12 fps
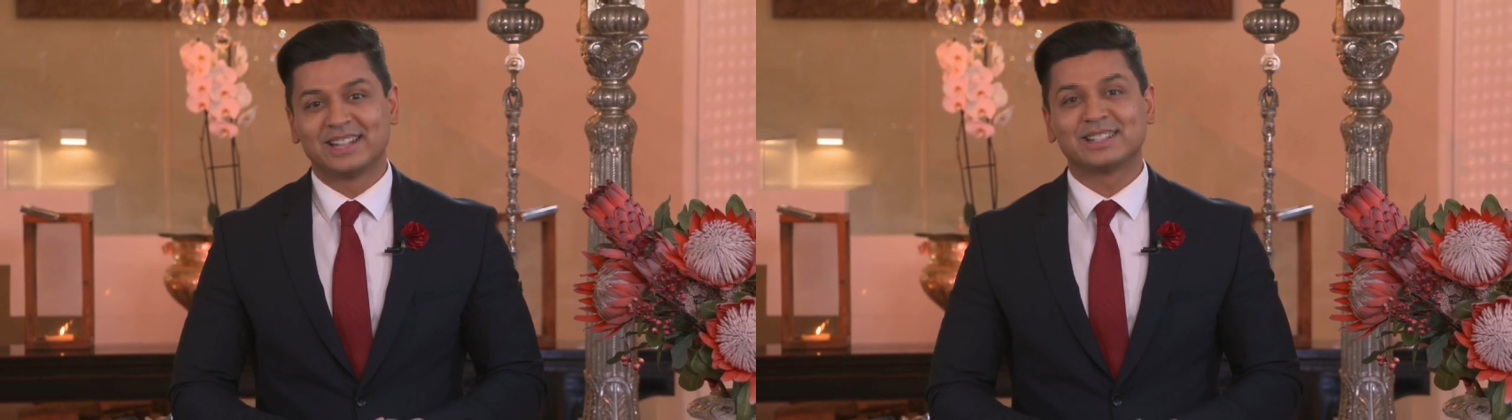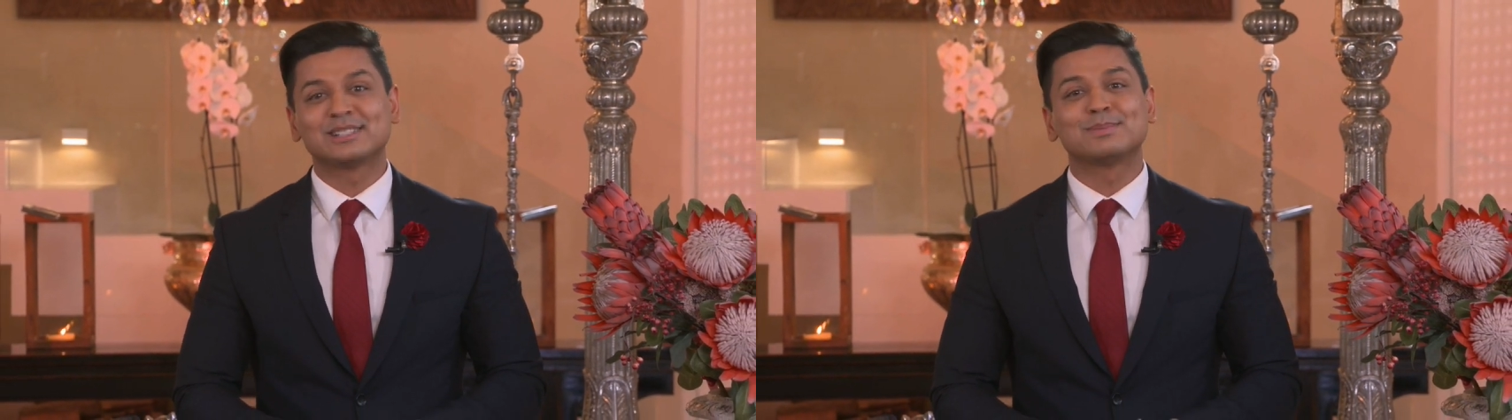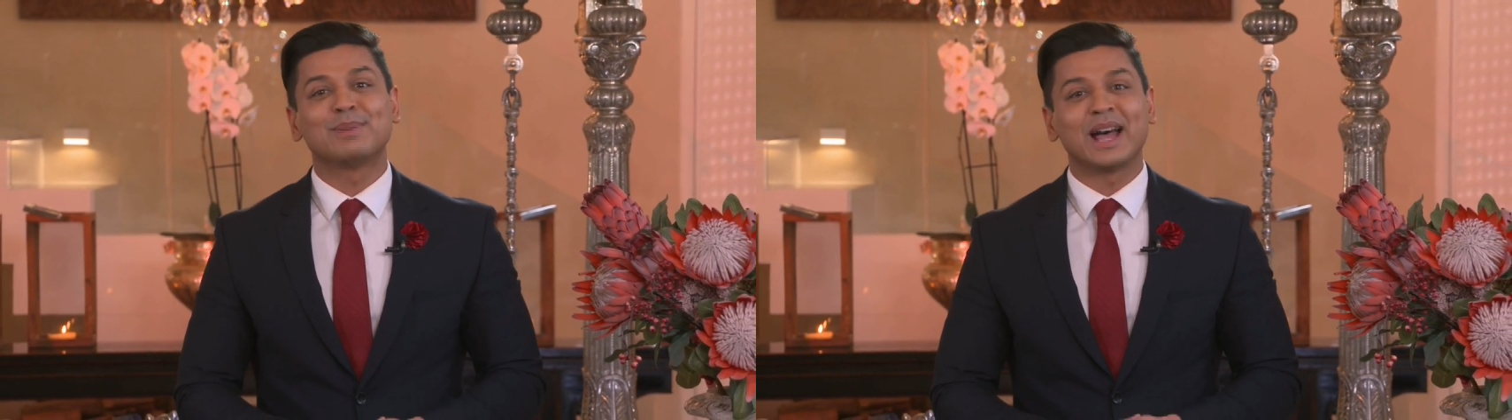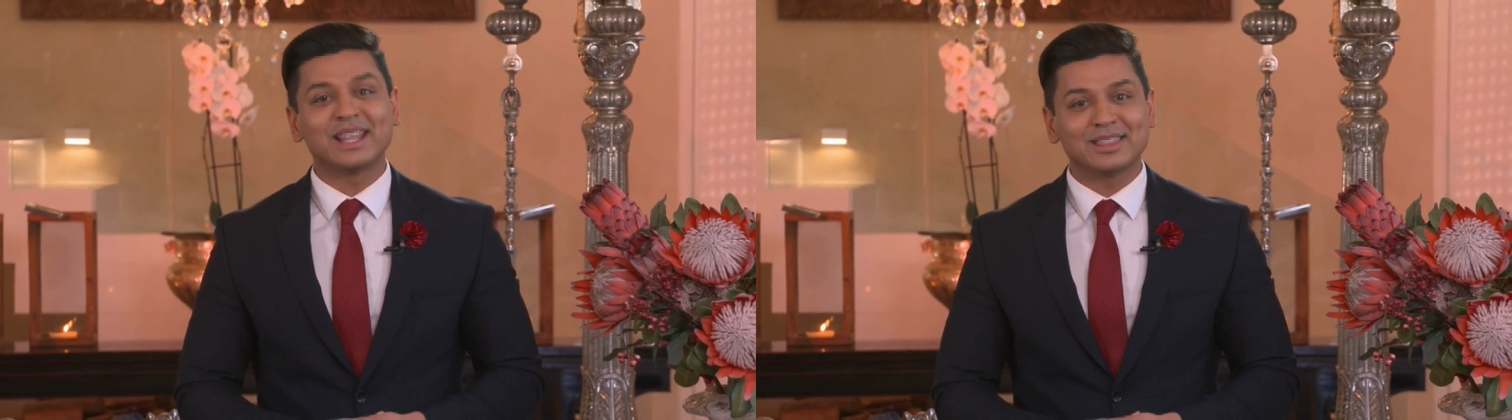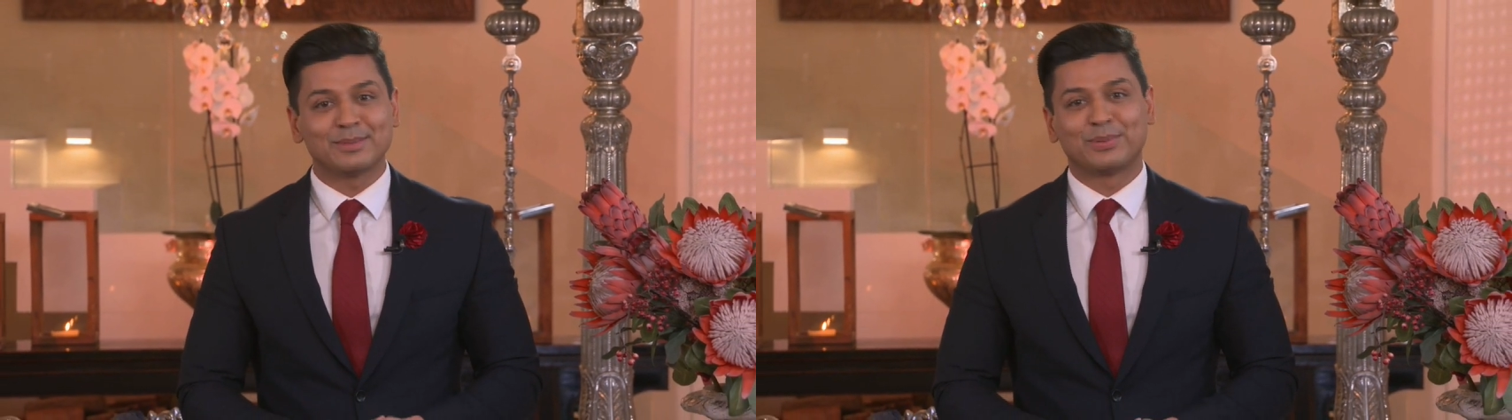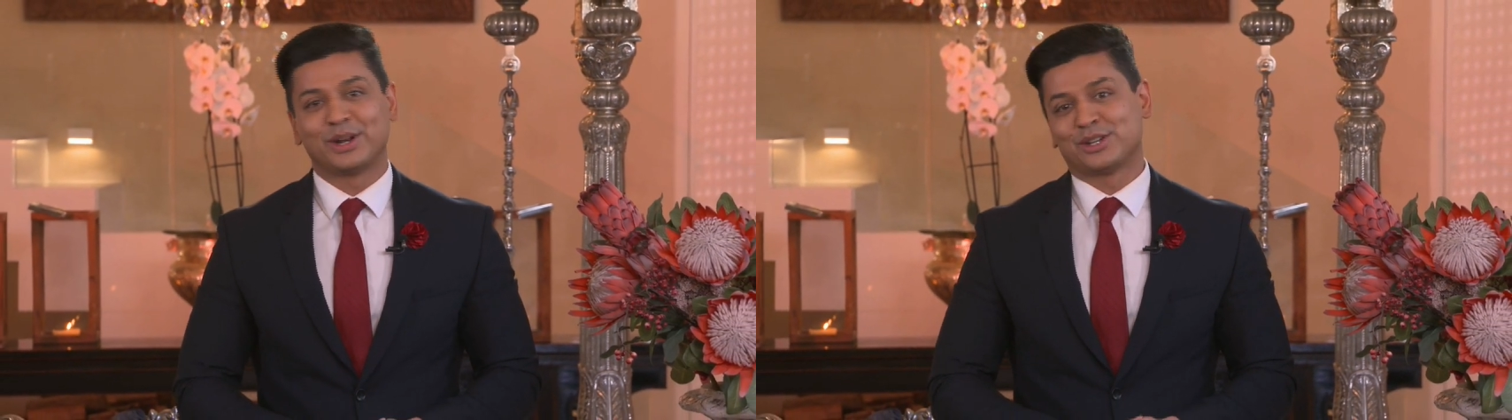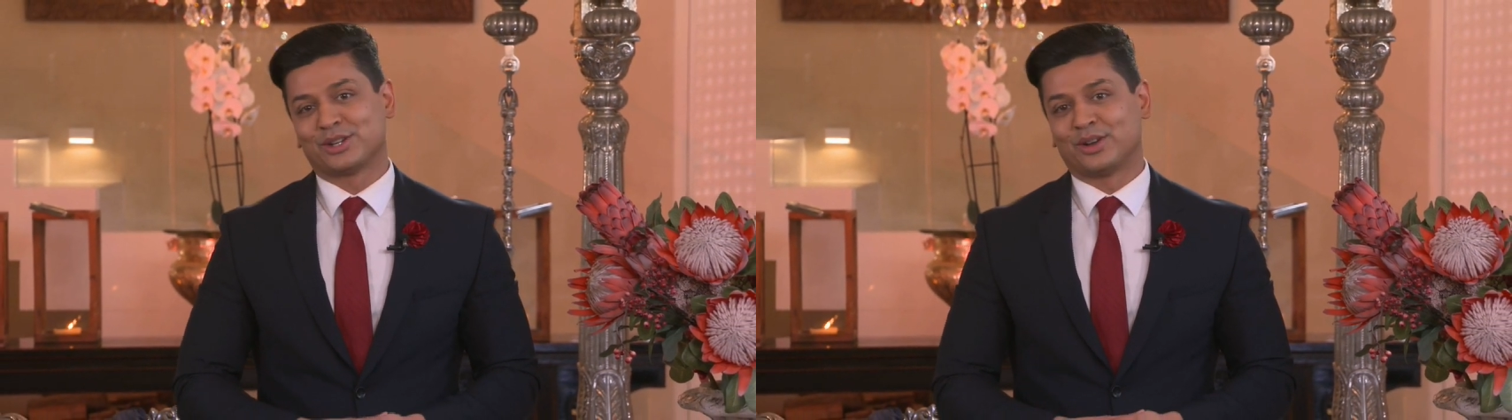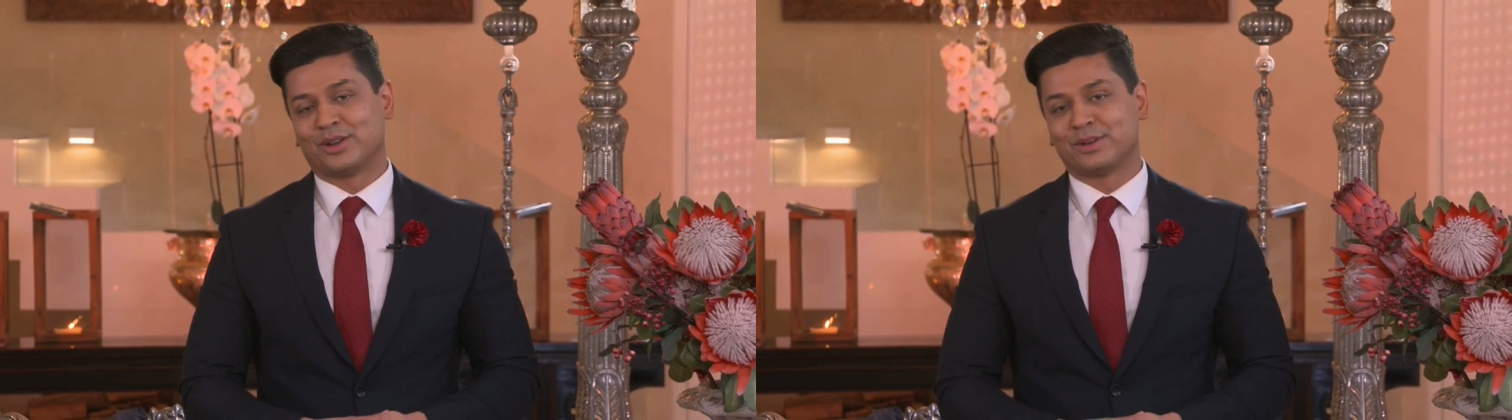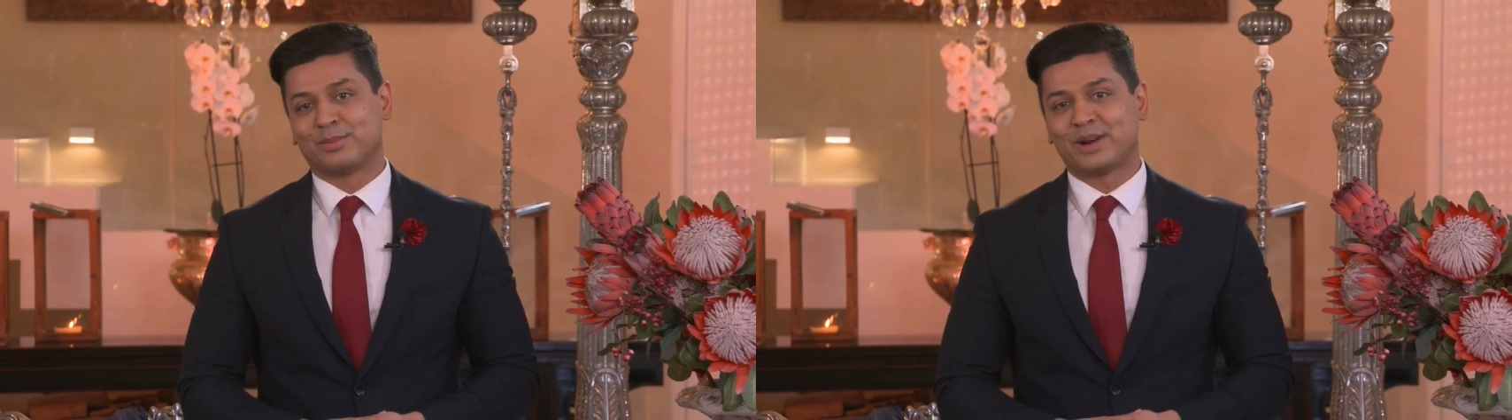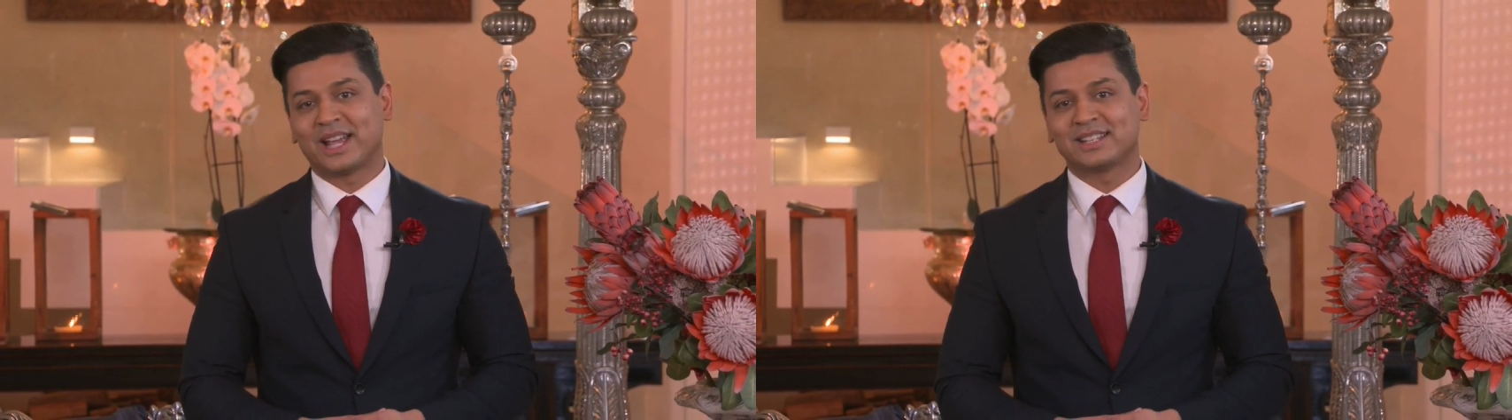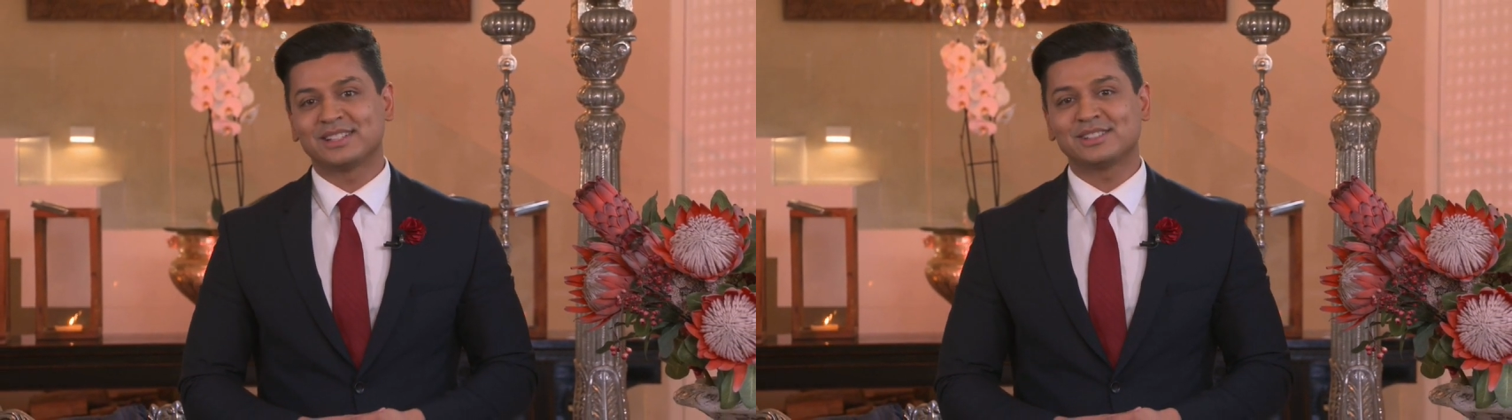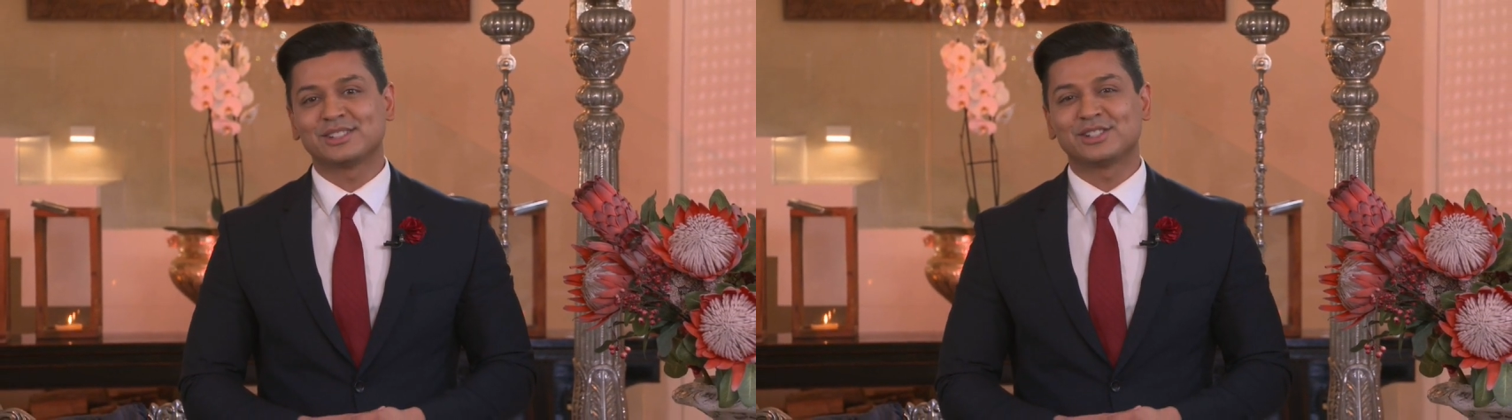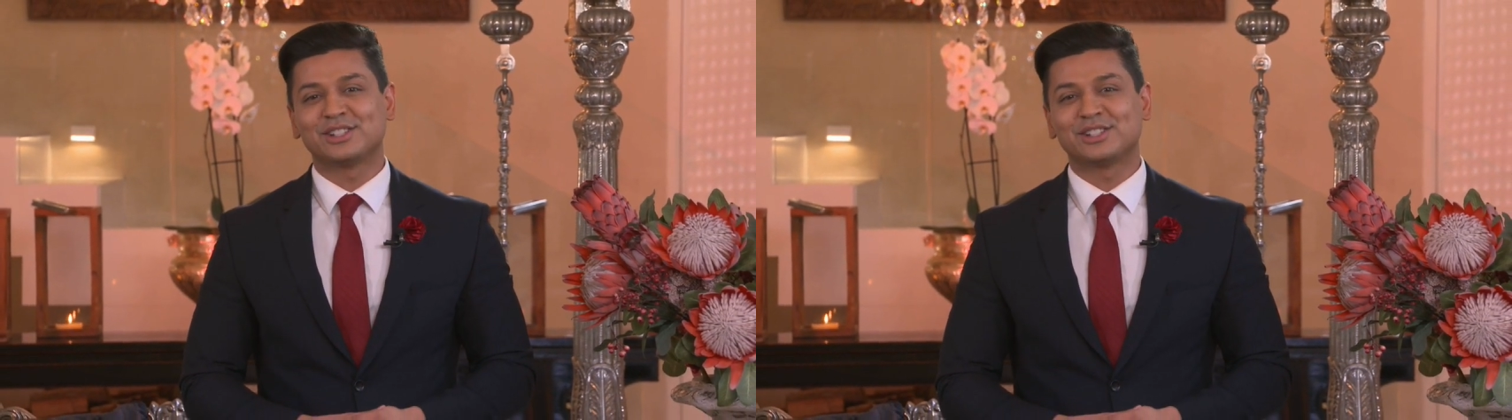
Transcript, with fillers: Despite the pressure of her practice,